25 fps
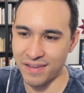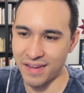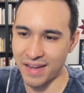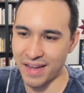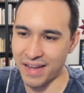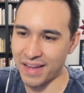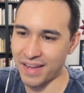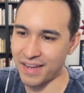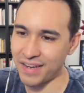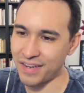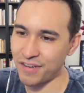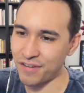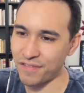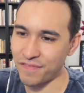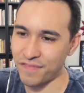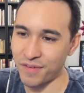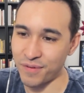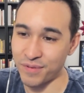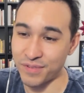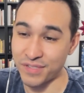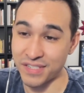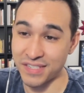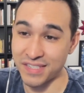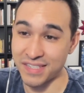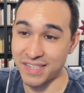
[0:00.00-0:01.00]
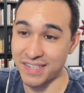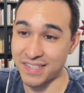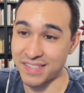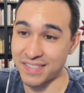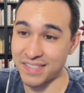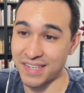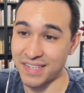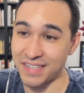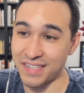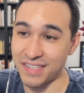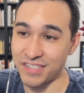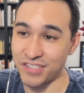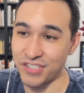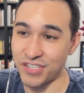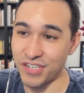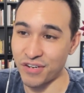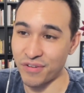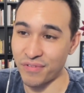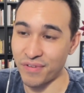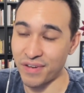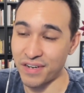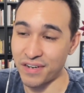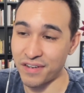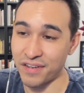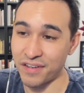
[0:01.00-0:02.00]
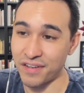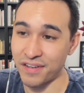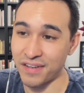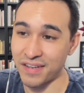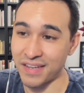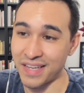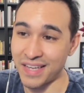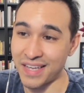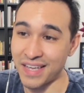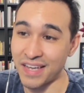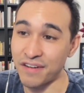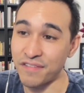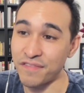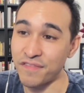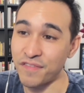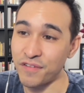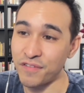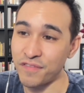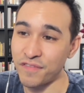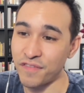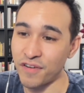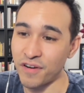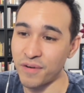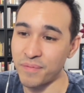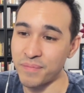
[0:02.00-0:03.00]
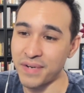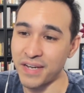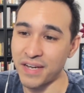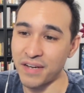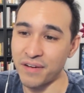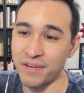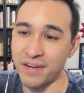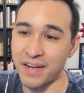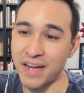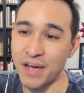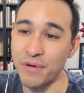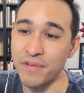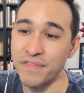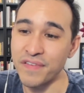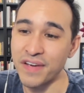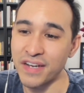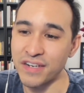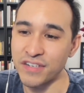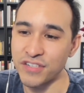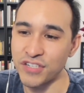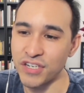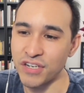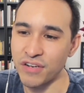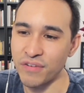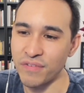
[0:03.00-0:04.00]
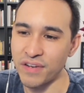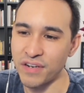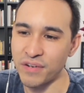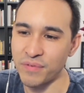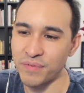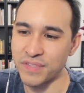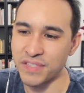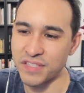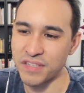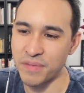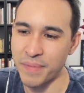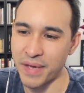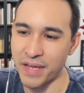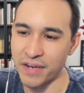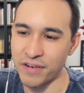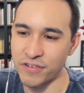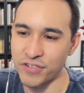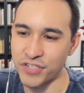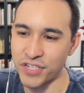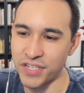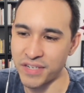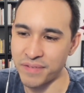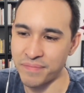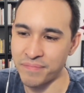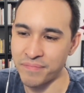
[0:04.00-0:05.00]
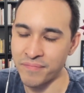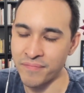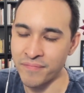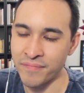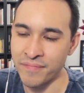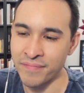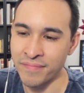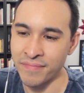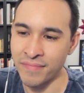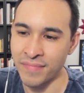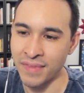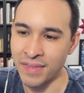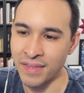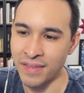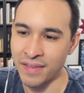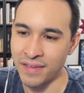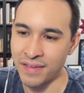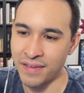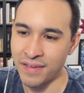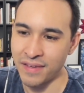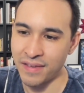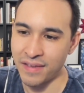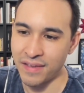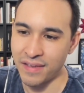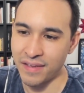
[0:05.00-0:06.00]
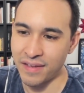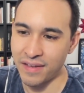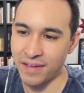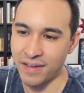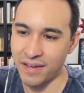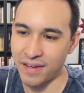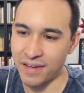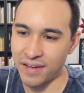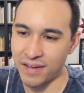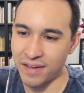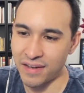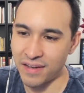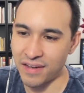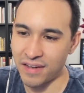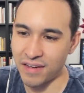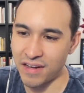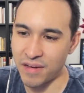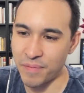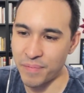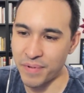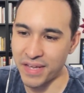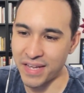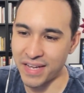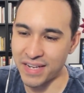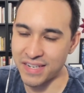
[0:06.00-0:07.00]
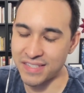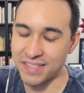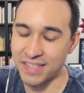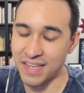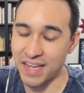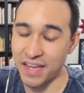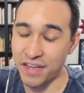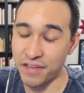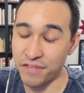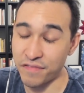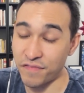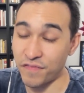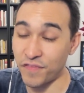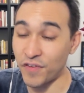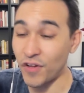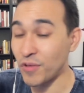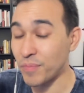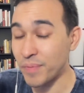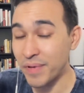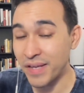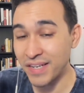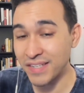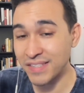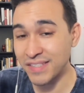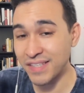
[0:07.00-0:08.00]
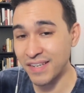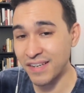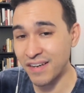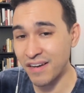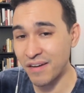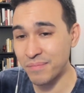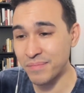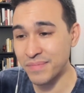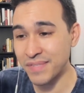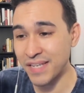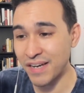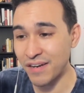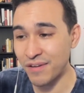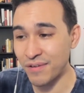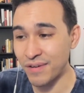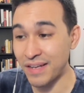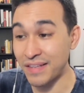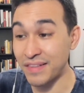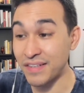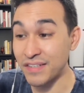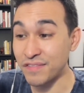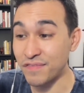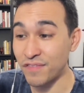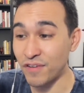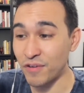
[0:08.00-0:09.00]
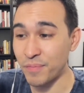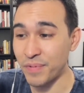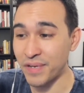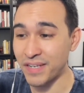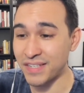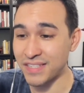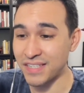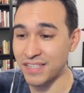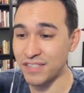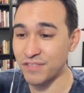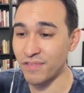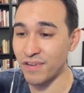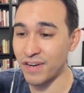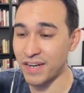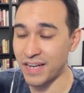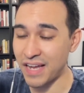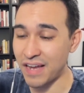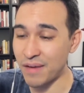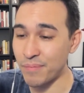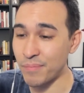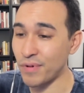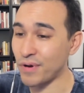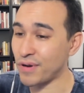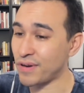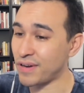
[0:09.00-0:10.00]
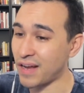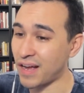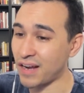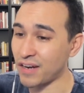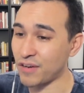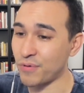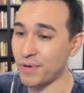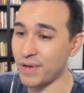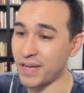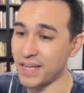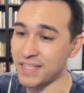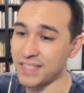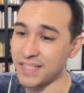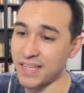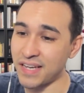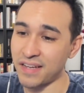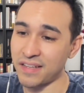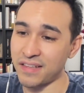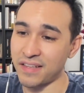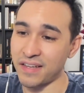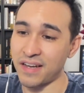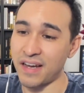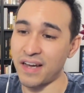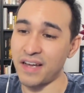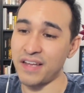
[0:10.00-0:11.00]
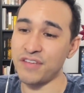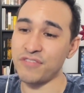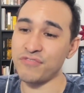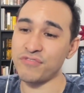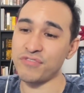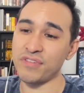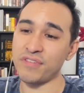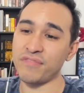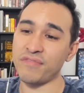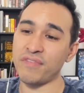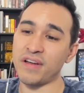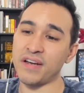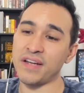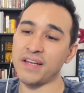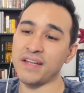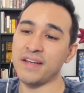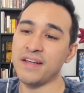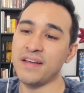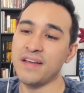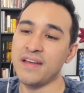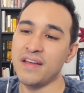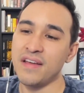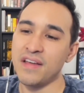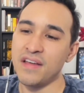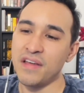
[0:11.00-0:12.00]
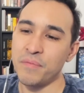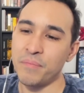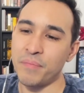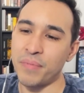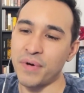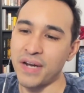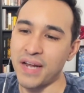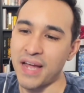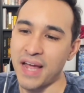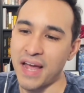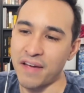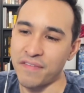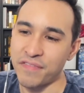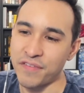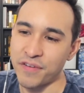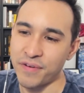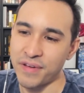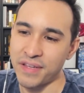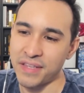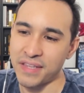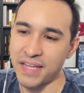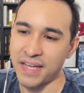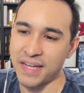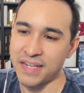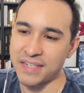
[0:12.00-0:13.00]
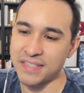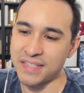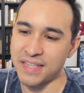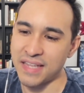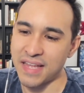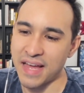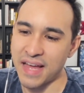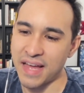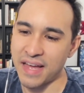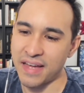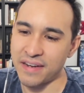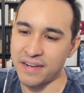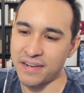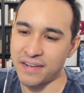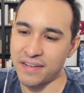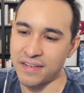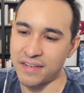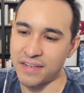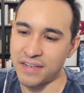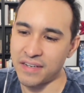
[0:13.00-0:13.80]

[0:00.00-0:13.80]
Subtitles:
And your foe is just going to send in Chikorita, get a full farm down. Now we've got Chikorita with some energy up against a Vulpix that comes out, and this Vulpix is running Ember, not Quick Attack like I usually run it. But after he lands that,